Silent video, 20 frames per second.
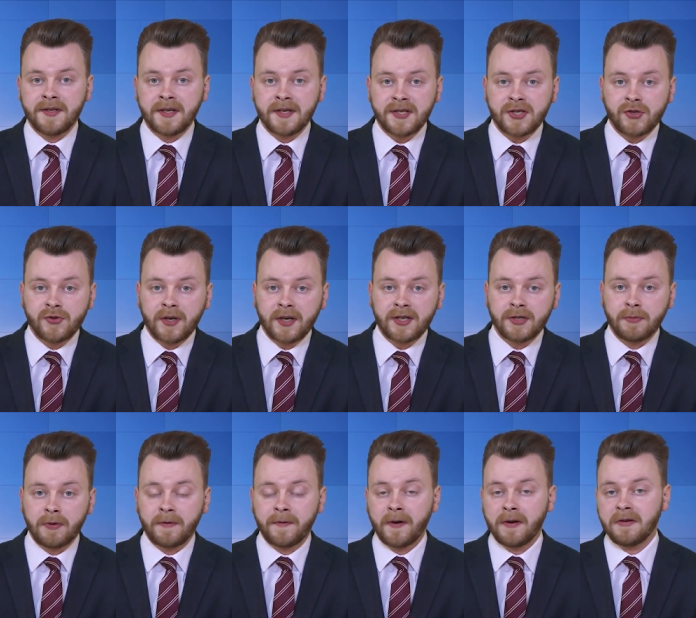district
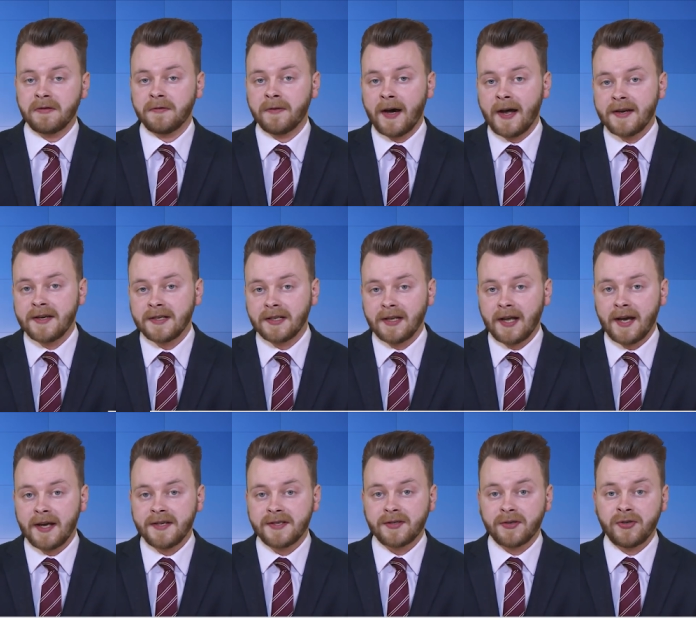were found
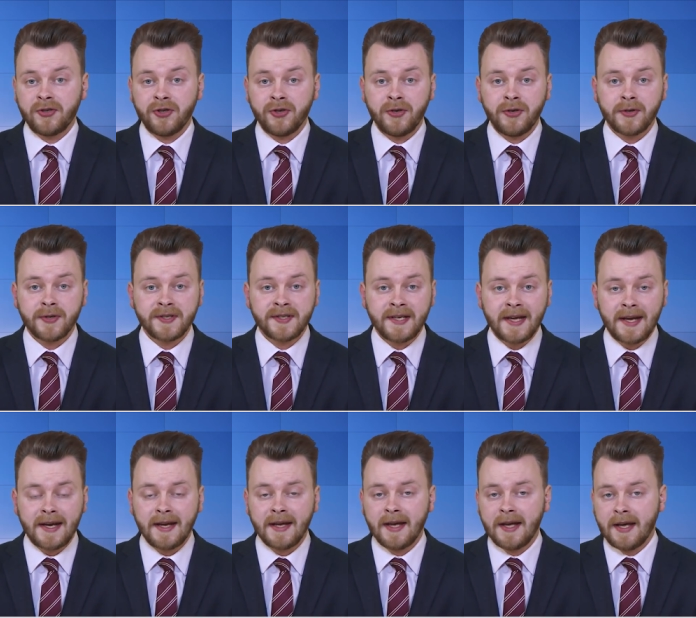vandalised on New Year's
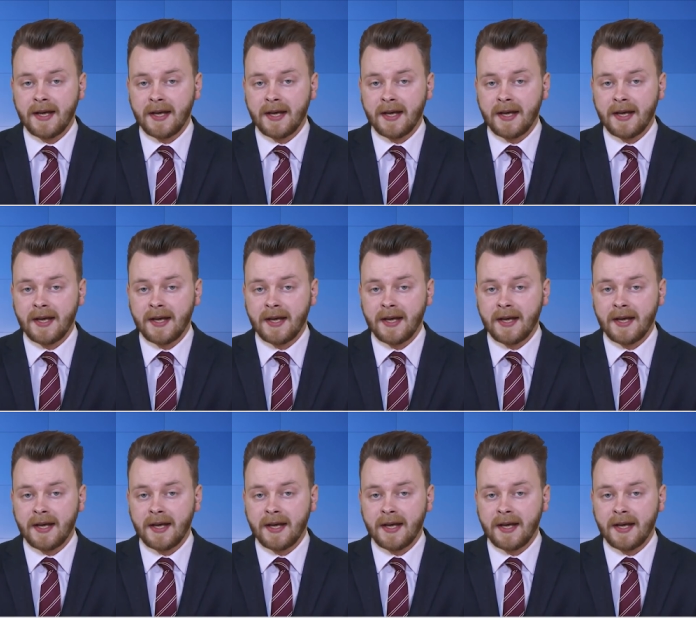Day.